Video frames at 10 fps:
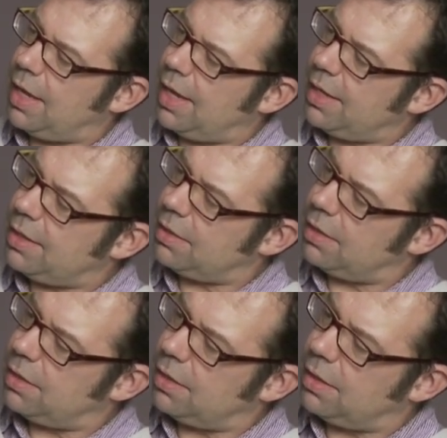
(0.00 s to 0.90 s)
and
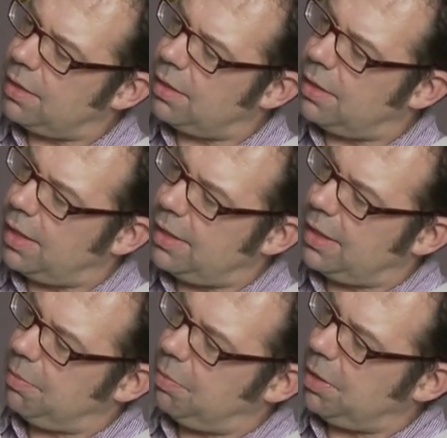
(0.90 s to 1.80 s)
I
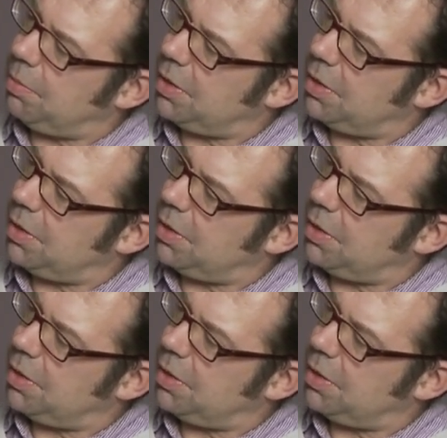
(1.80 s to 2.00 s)
think I pretty